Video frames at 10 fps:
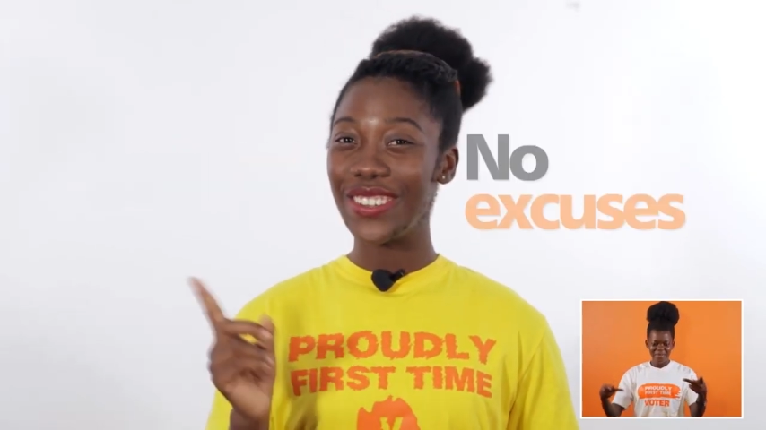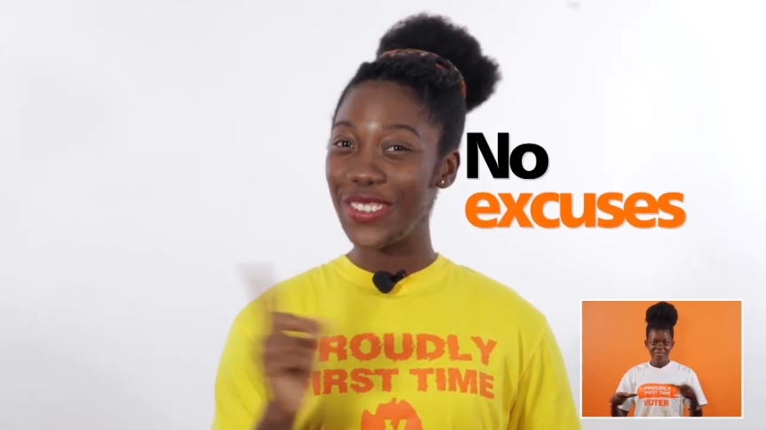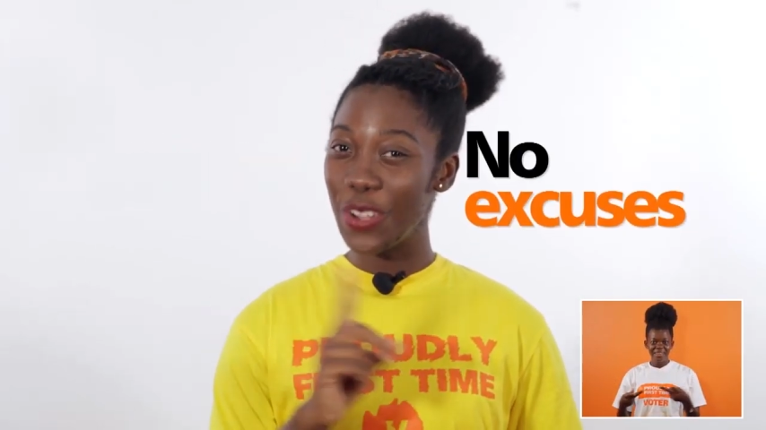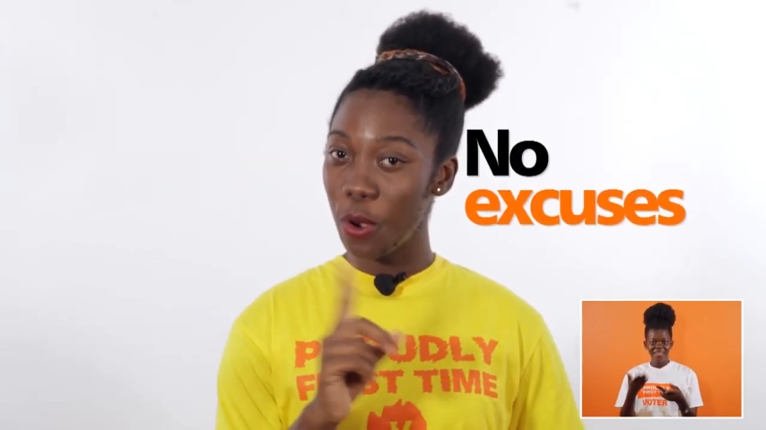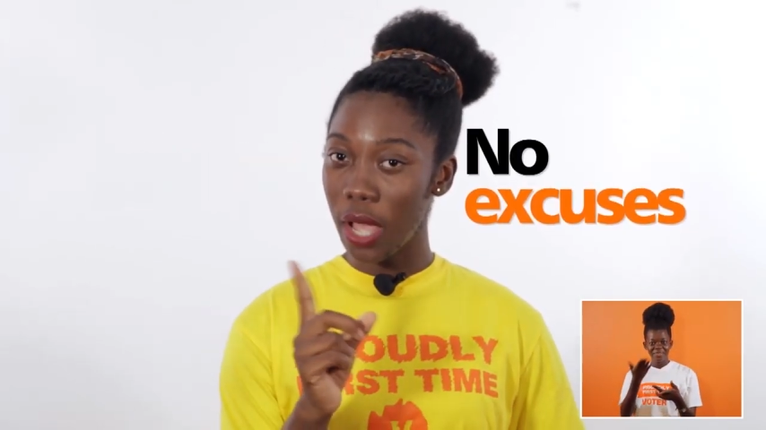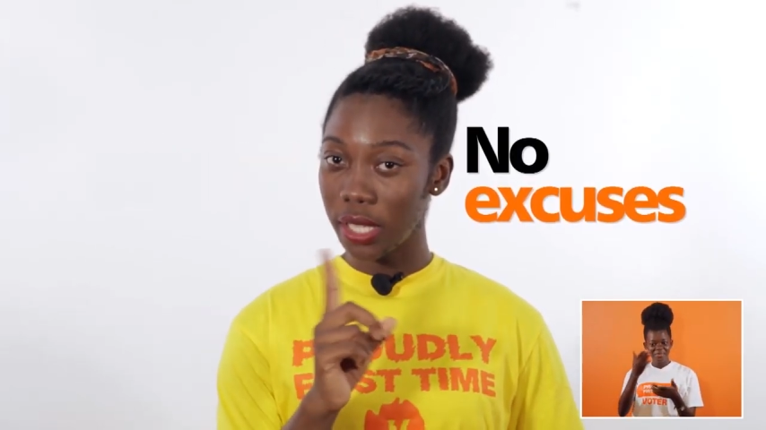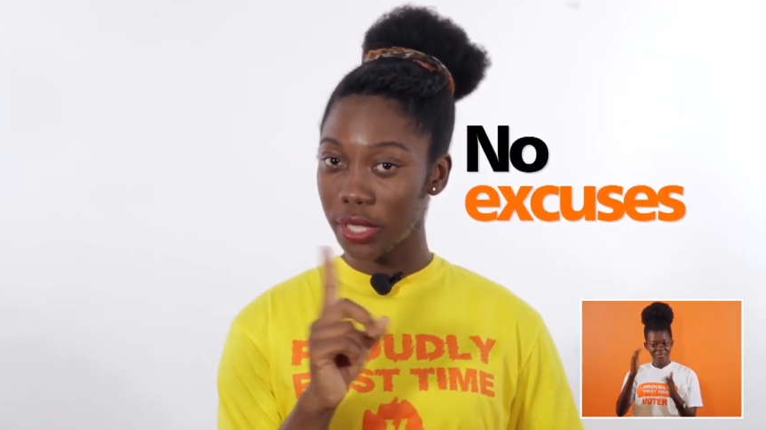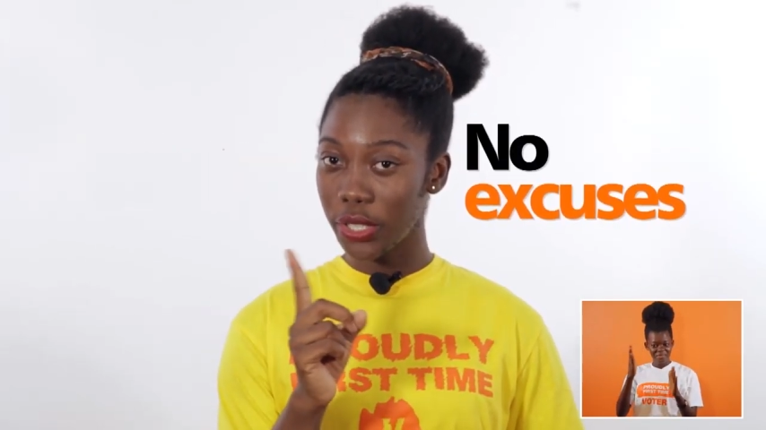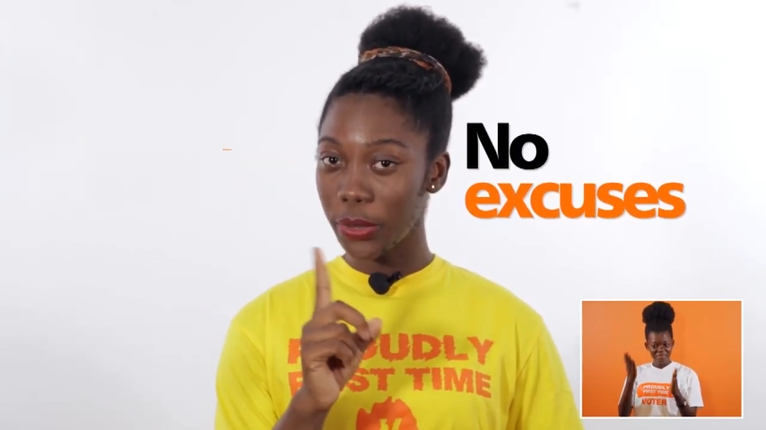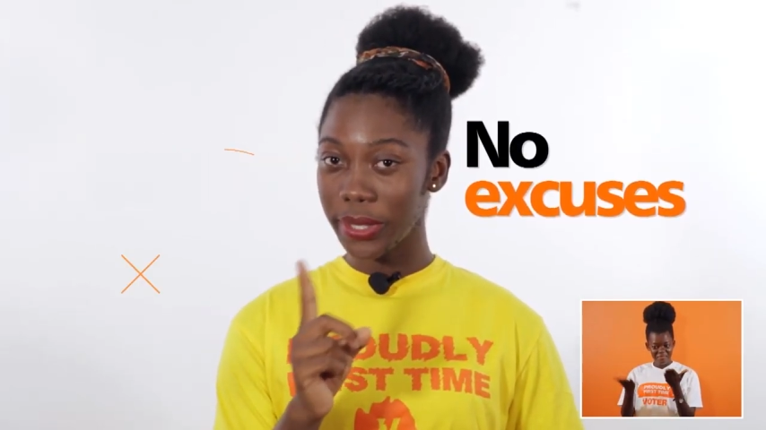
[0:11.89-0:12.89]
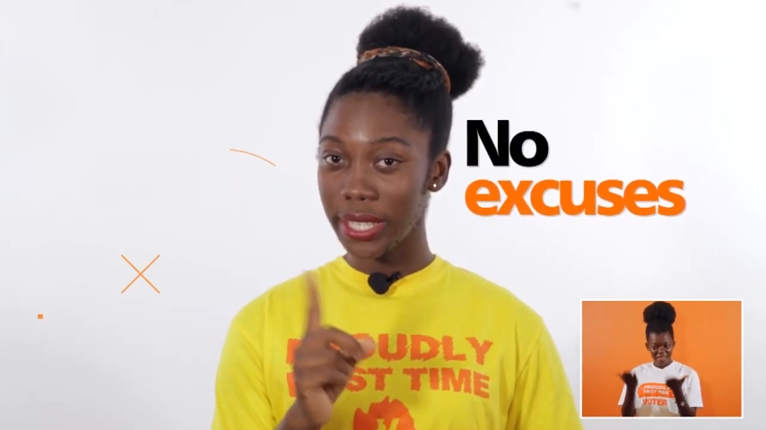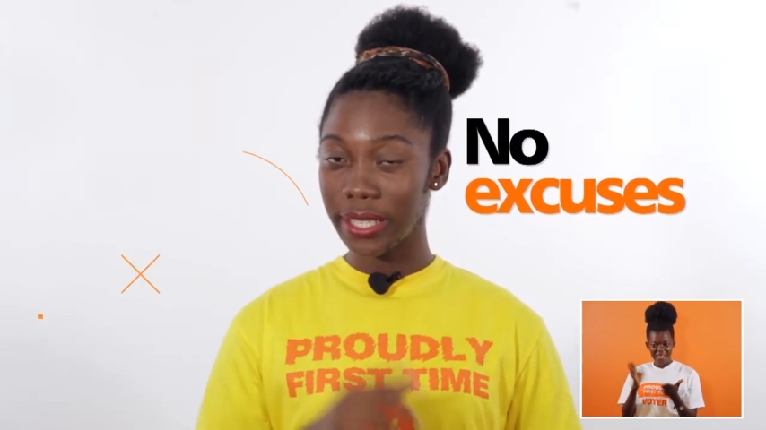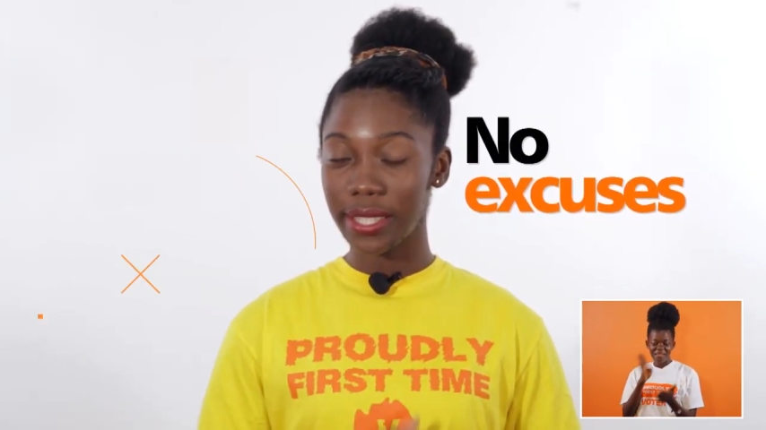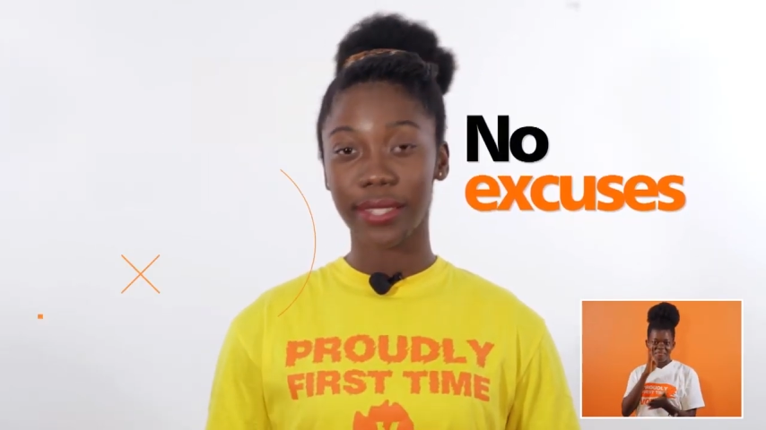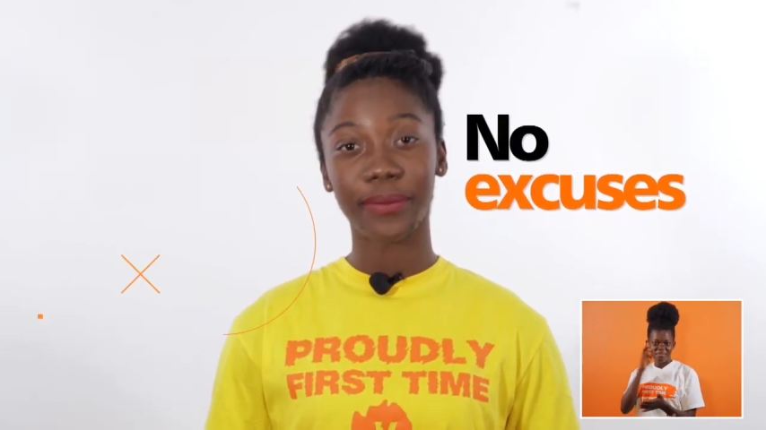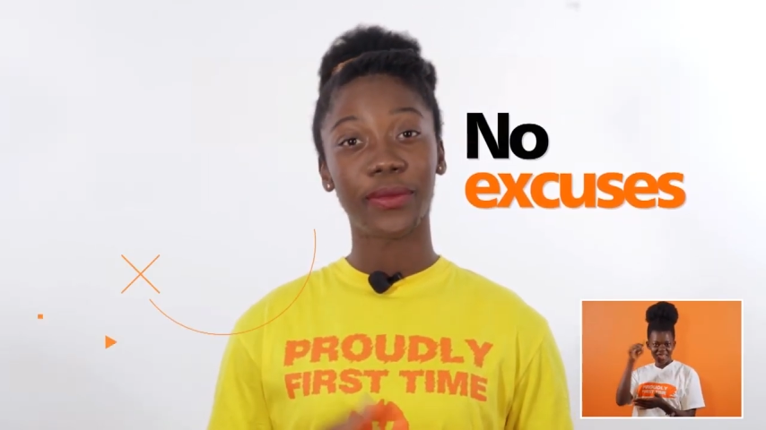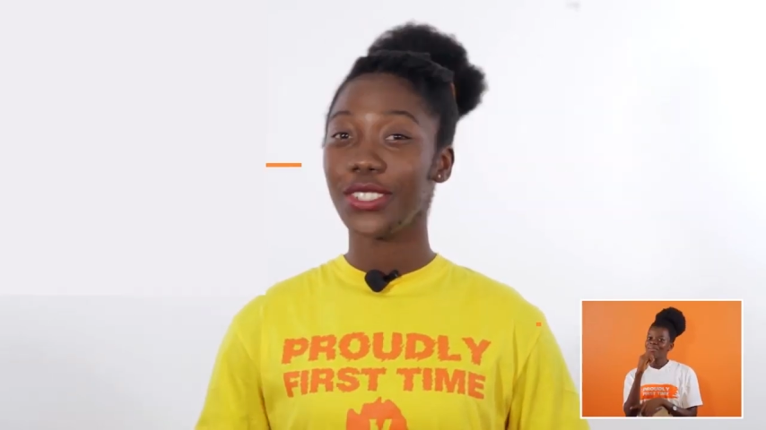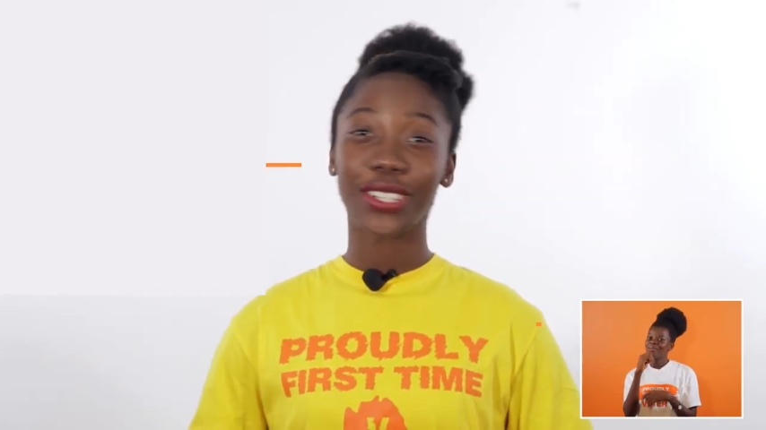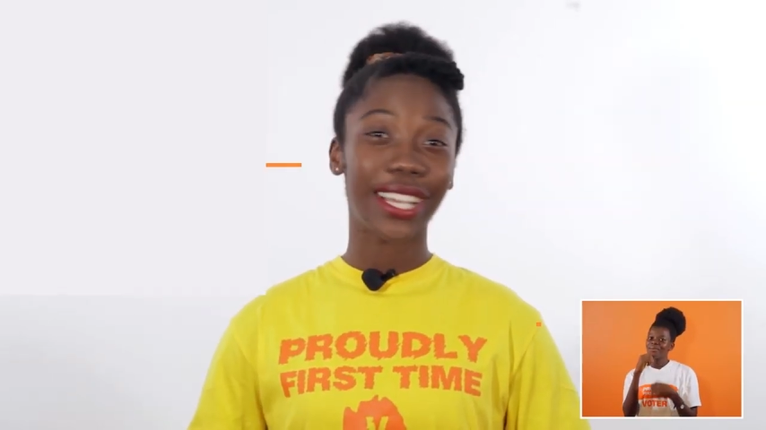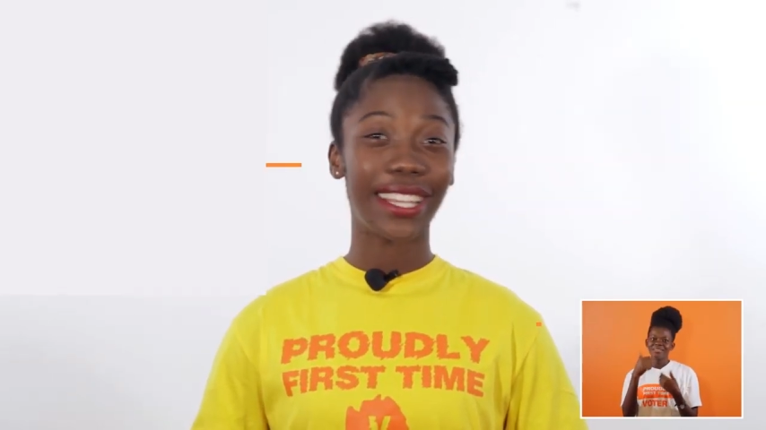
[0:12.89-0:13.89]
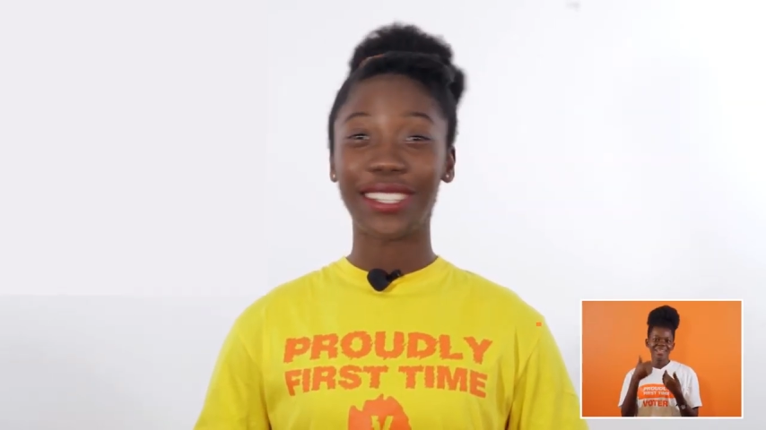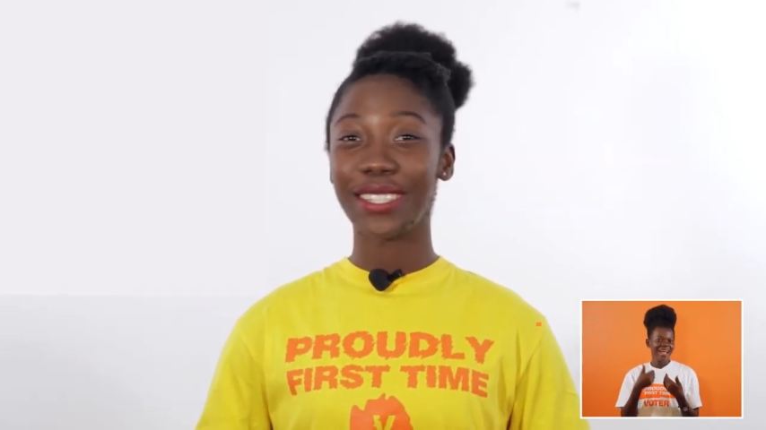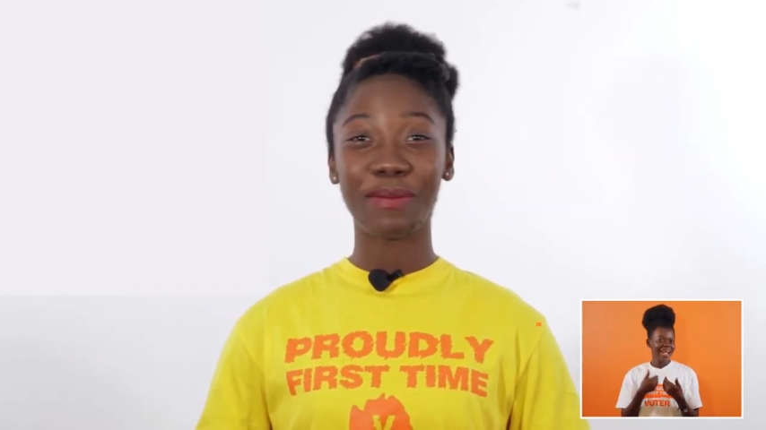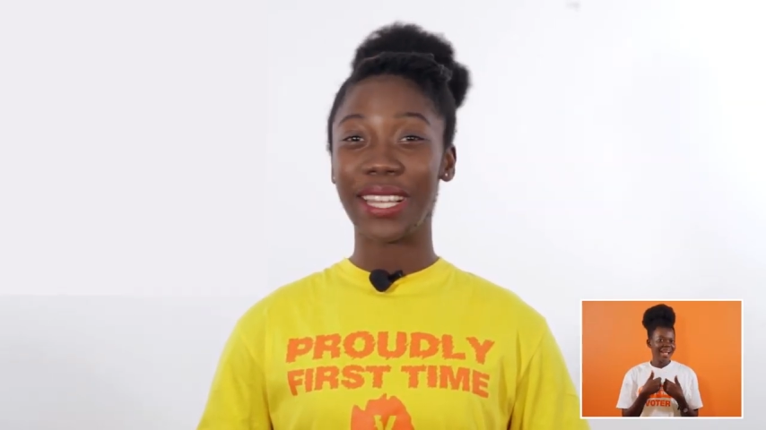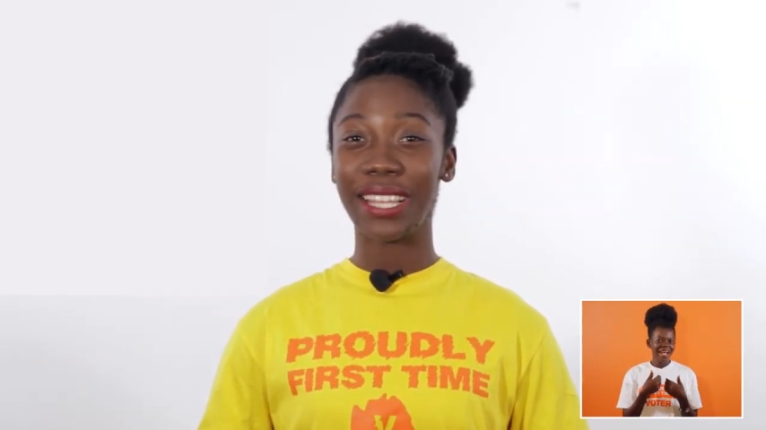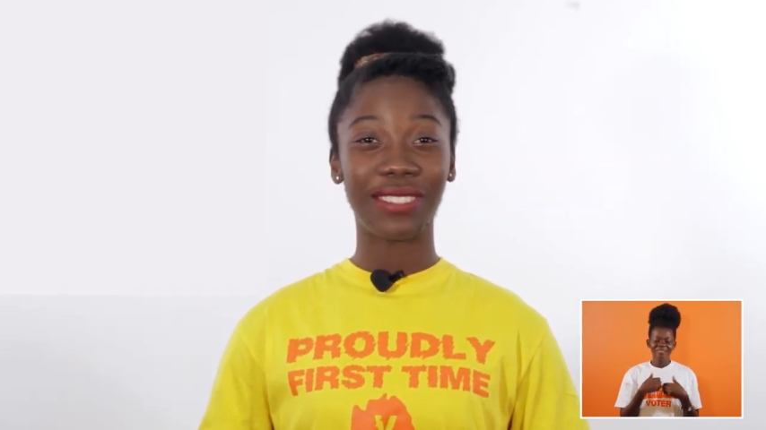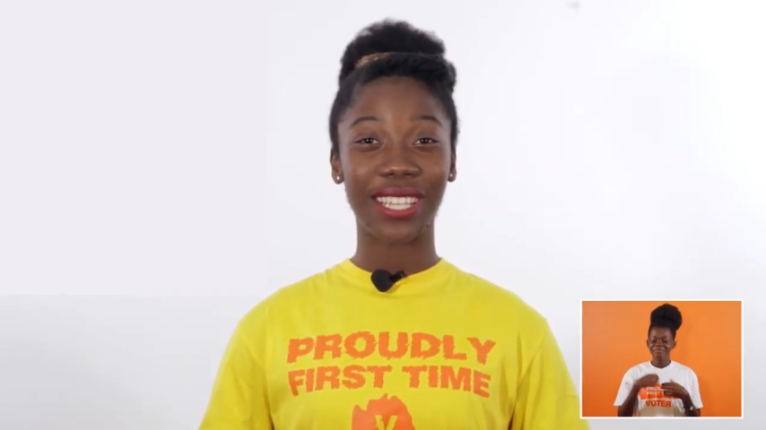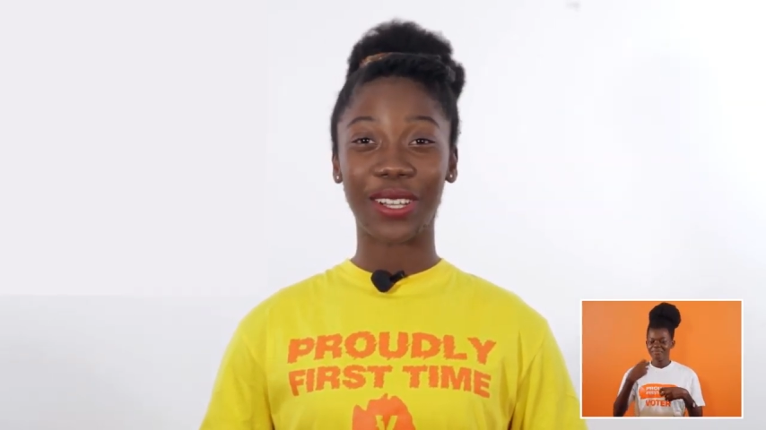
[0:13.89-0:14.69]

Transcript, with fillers: No excuses. You cannot be left